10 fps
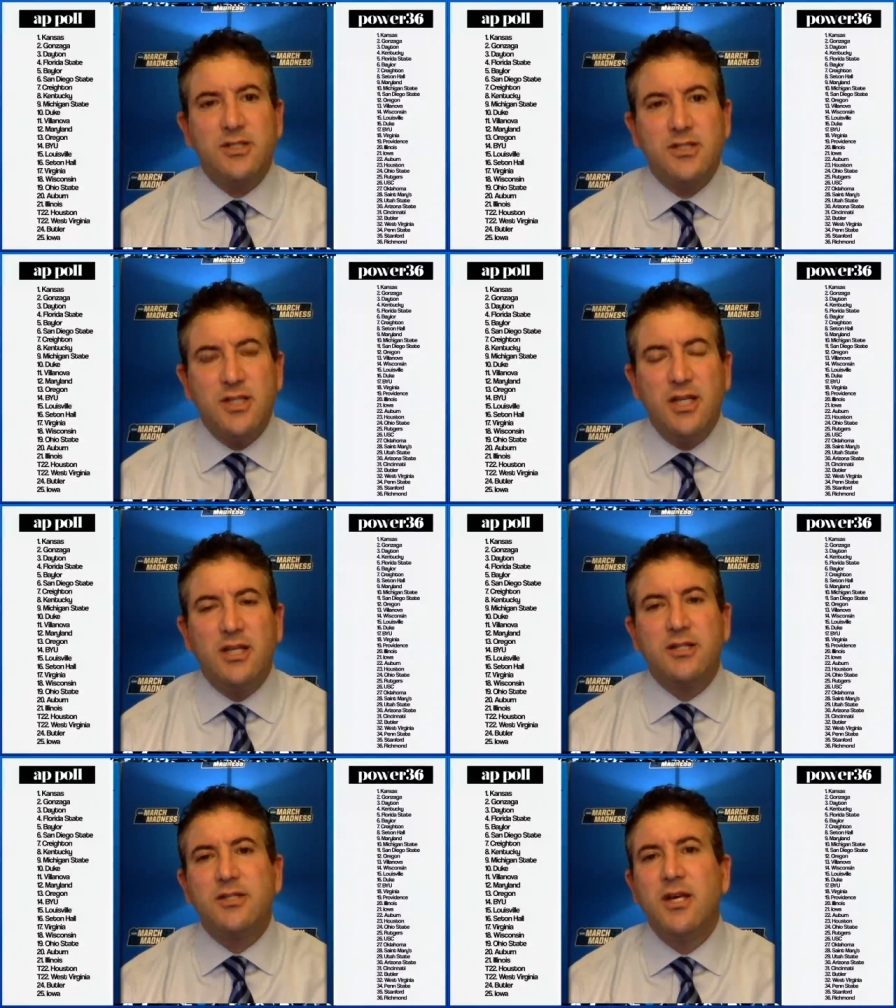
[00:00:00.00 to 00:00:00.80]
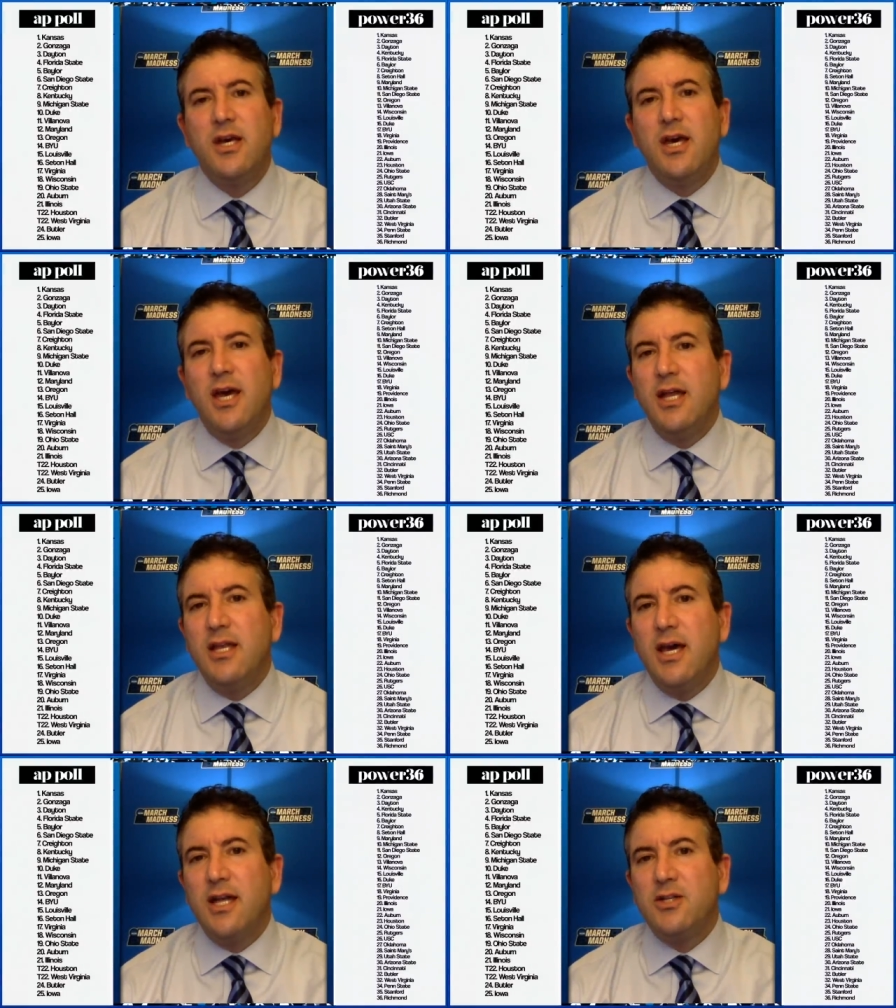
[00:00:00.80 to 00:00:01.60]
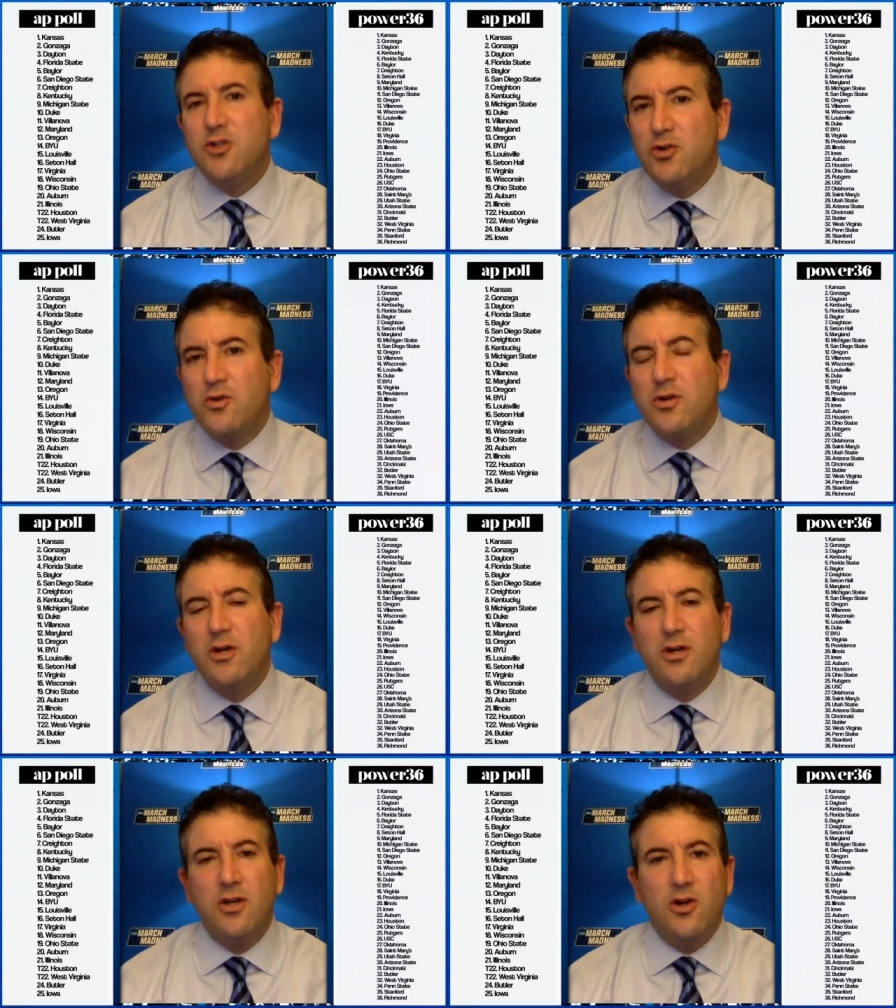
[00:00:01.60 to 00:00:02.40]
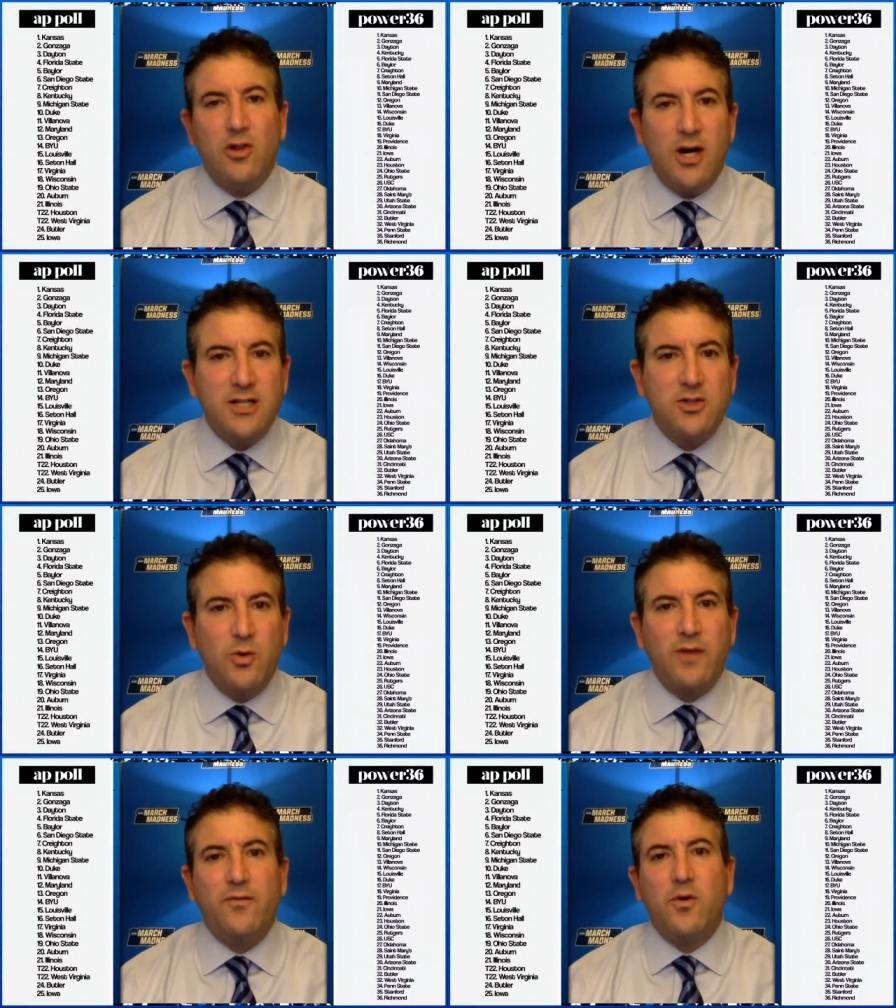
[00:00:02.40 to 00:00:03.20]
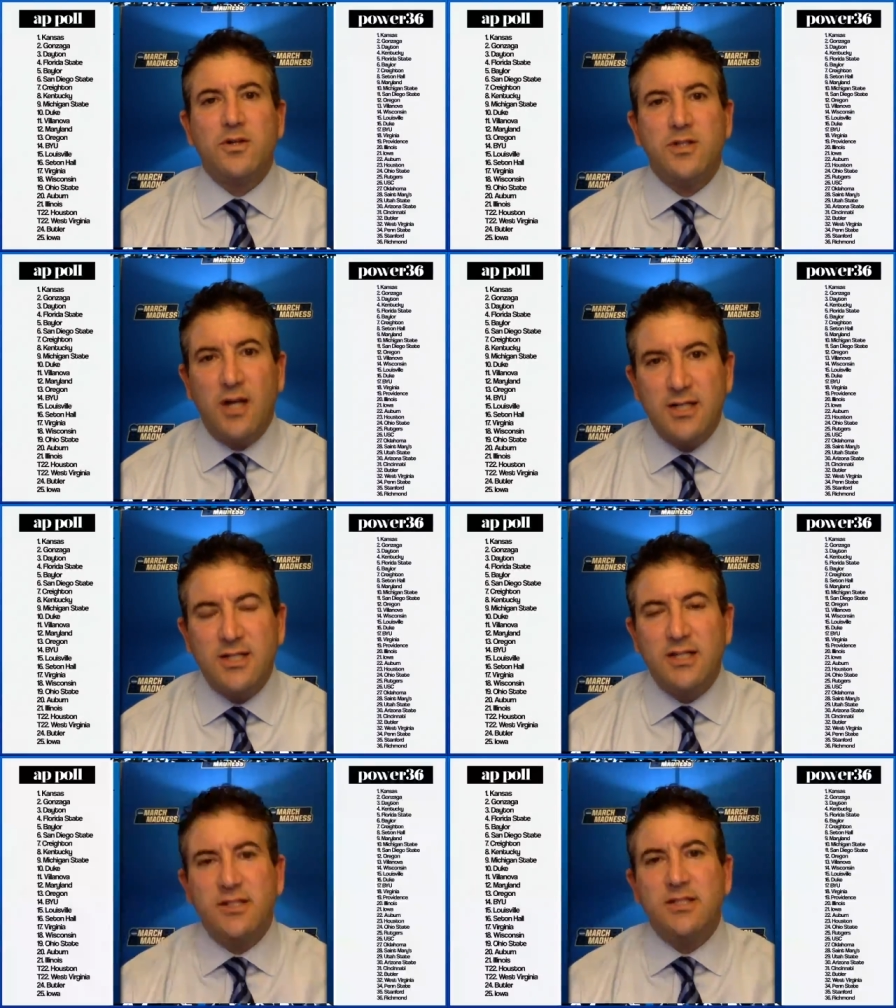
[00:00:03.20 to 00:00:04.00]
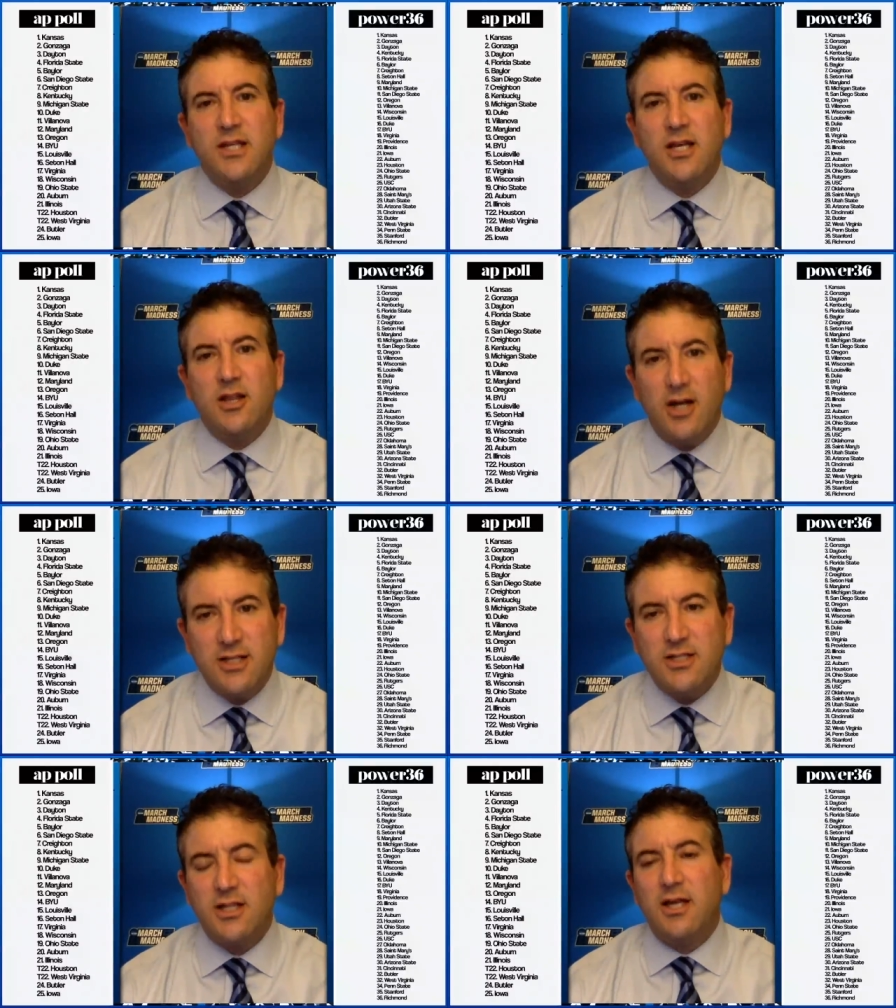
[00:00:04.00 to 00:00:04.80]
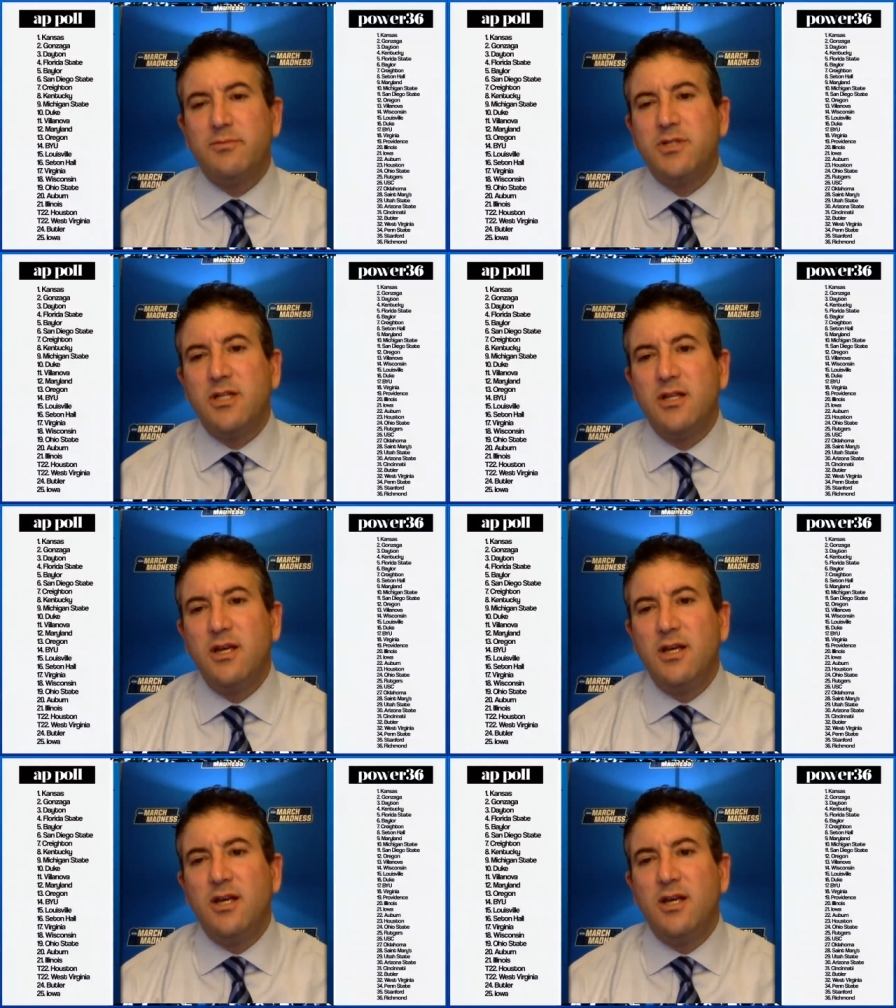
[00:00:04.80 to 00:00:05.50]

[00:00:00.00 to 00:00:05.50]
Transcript: and seedings, and yet Duke, you know, lost to Wake Forest, lost to NC State, lost to Clemson.